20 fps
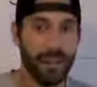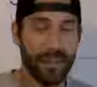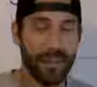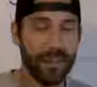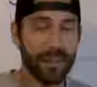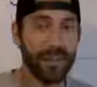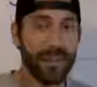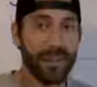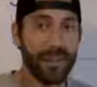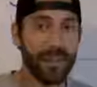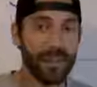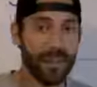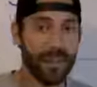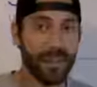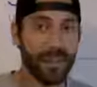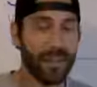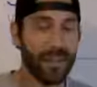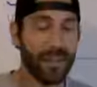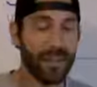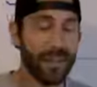This is
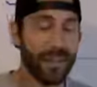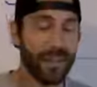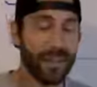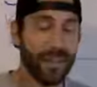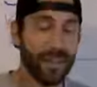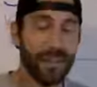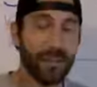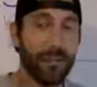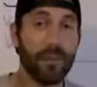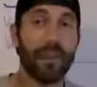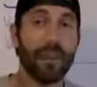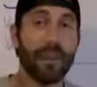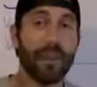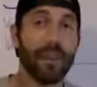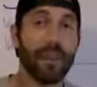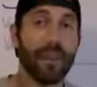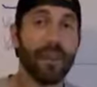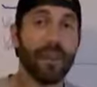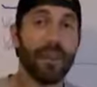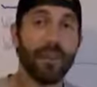it doesn't
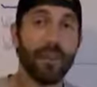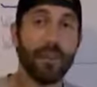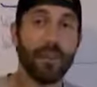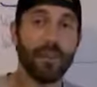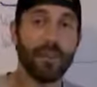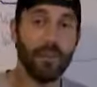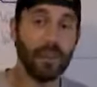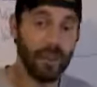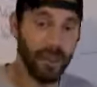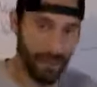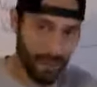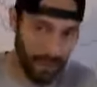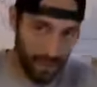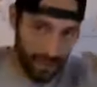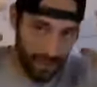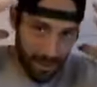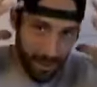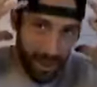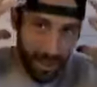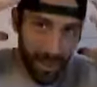work. Really,
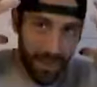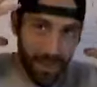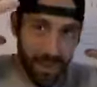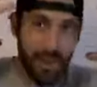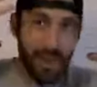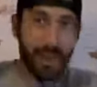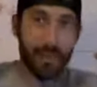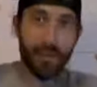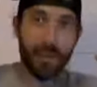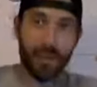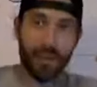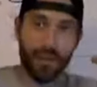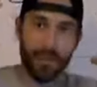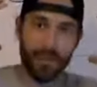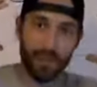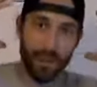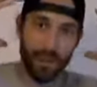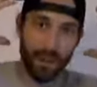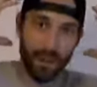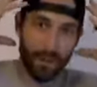try to think about
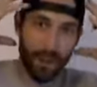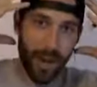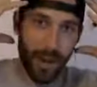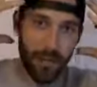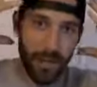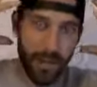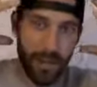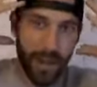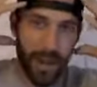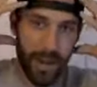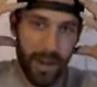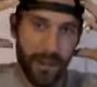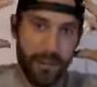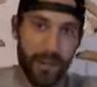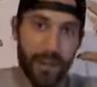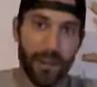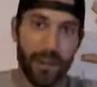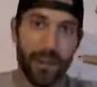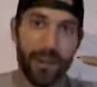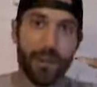this. Try to wrap your head
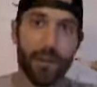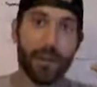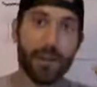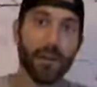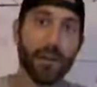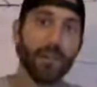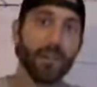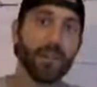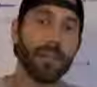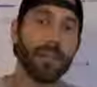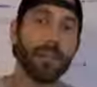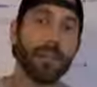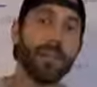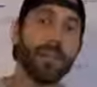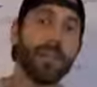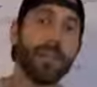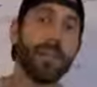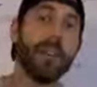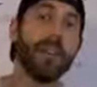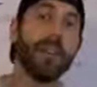around an Earth
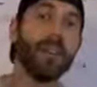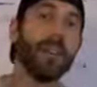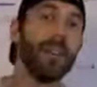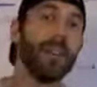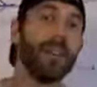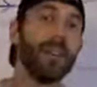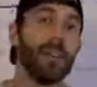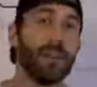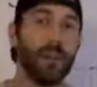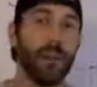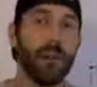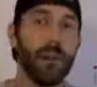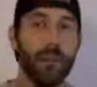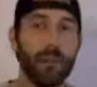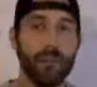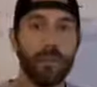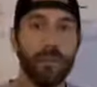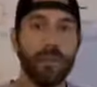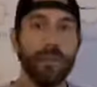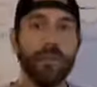spinning. In all
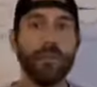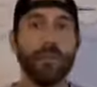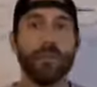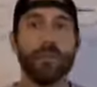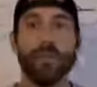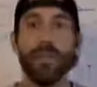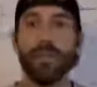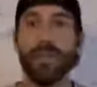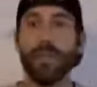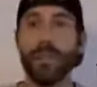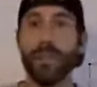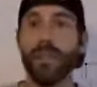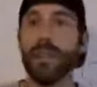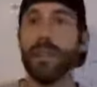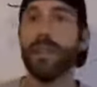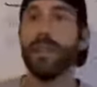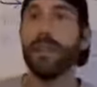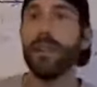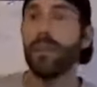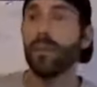the movies we
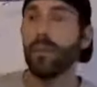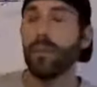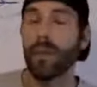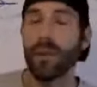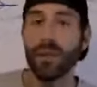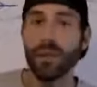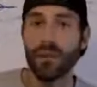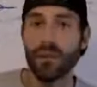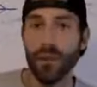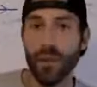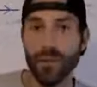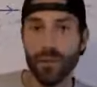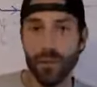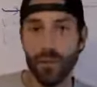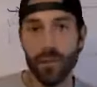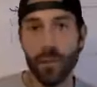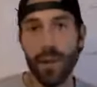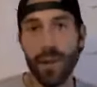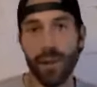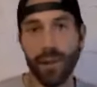see of
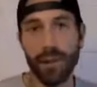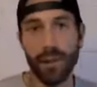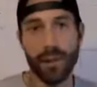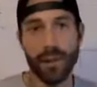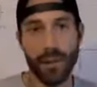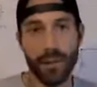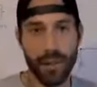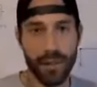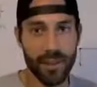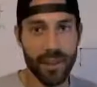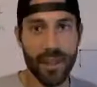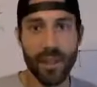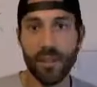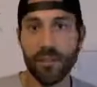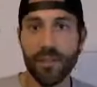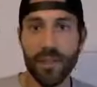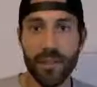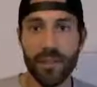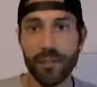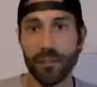space, the
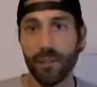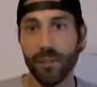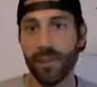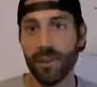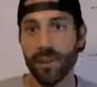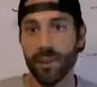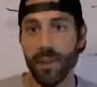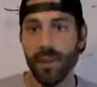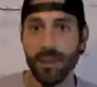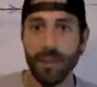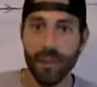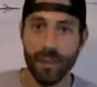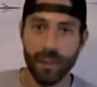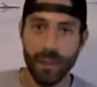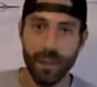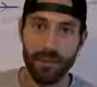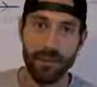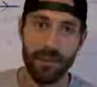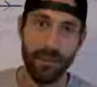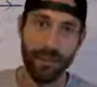science fiction movies and everything,
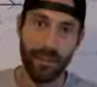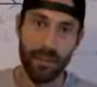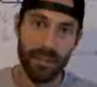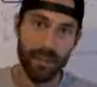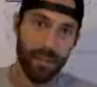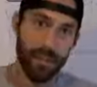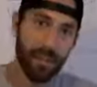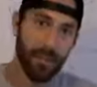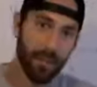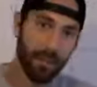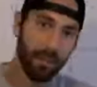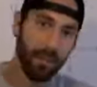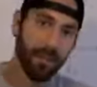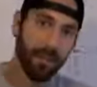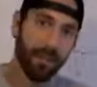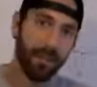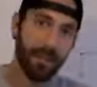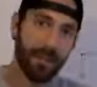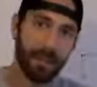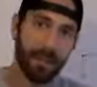whenever like a ship
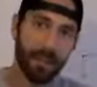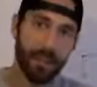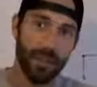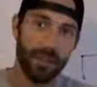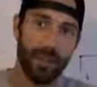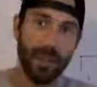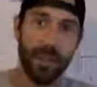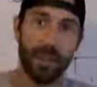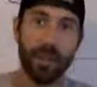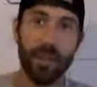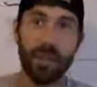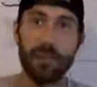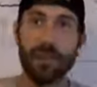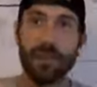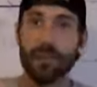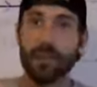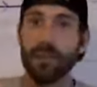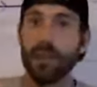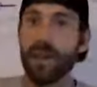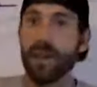is coming up
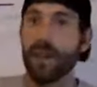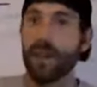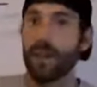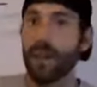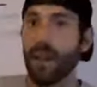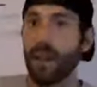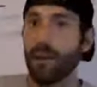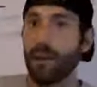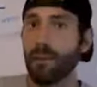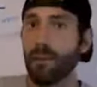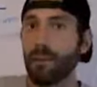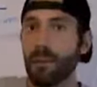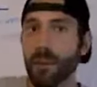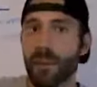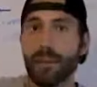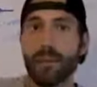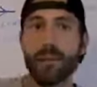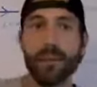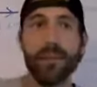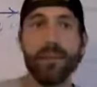on a planet, the
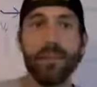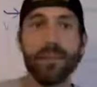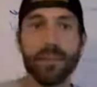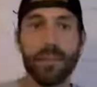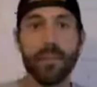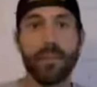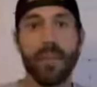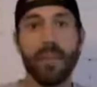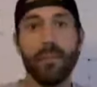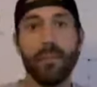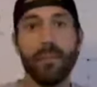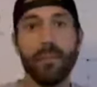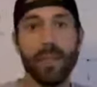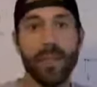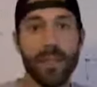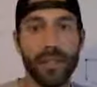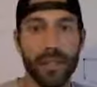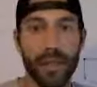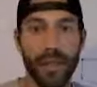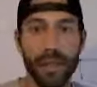planets always seem to
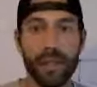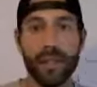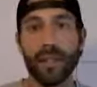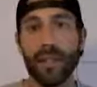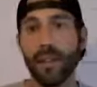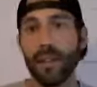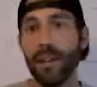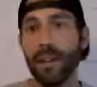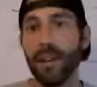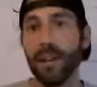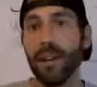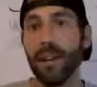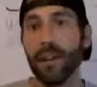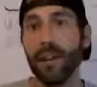be stationary,